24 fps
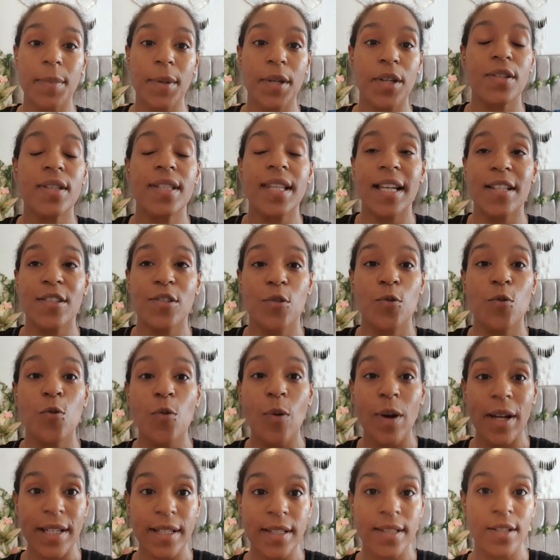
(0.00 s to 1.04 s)
because that's
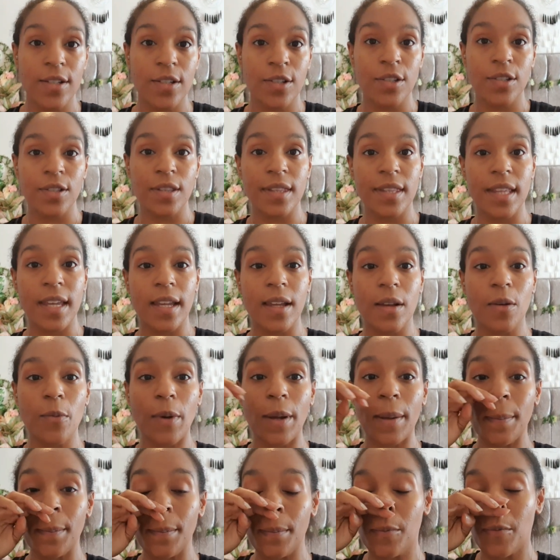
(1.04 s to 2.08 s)
always a good thing
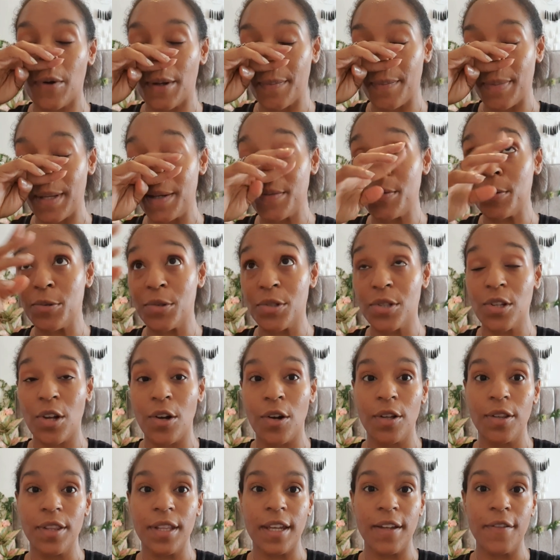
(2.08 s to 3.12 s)
when people
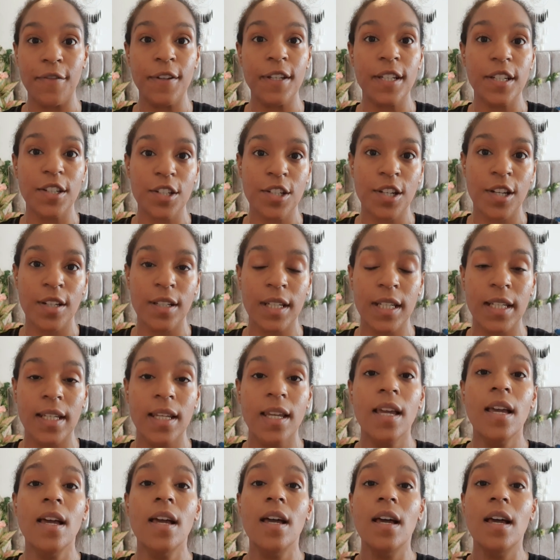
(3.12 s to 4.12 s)
start their fitness journey.